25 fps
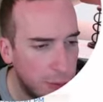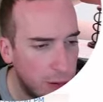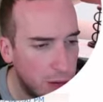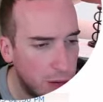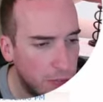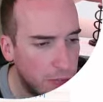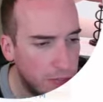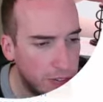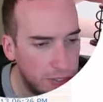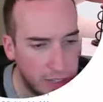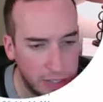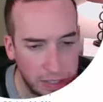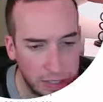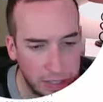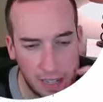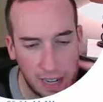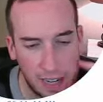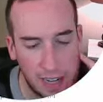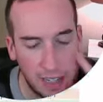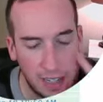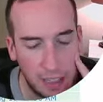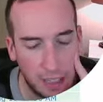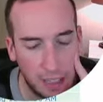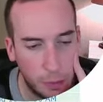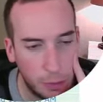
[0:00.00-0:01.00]
Perfect.
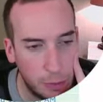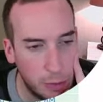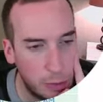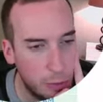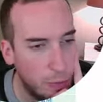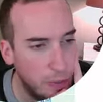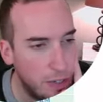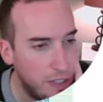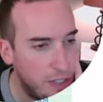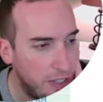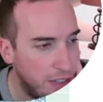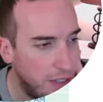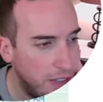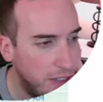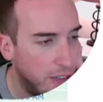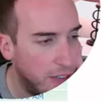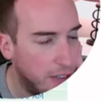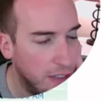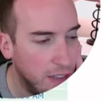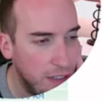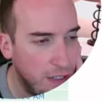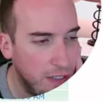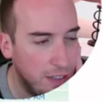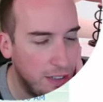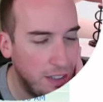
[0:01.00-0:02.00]
Exactly what you want to see on
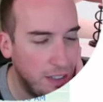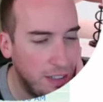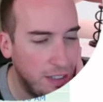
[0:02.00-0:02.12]
a